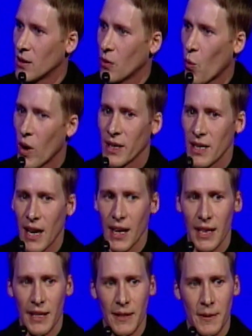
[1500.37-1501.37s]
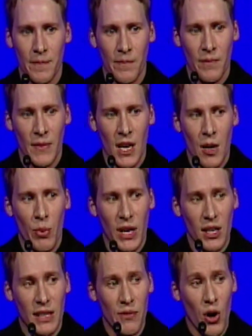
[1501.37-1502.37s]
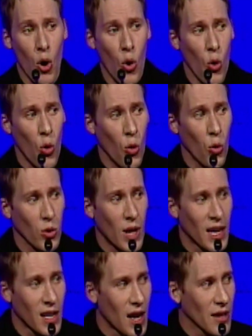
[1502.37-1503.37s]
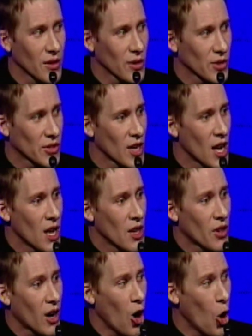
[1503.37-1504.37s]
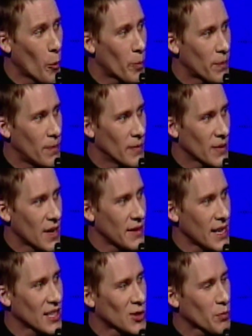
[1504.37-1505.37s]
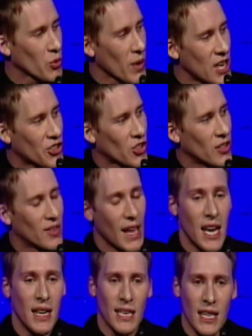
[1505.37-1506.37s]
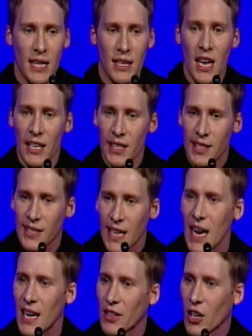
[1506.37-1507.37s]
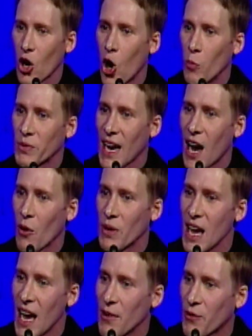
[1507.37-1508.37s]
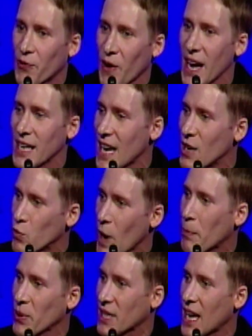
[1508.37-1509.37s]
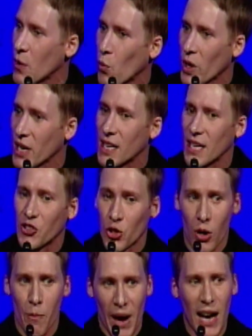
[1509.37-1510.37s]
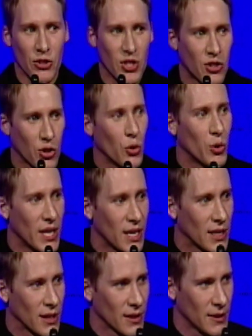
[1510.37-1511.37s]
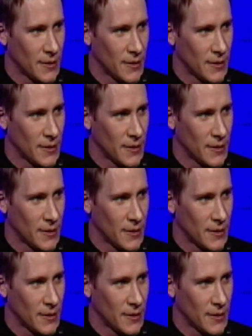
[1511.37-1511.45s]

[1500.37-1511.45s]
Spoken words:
one day. But it'll give a whole lot of others the hope and the inspiration they need to stay in their hometown and fight and replicate what it is you're about to do here.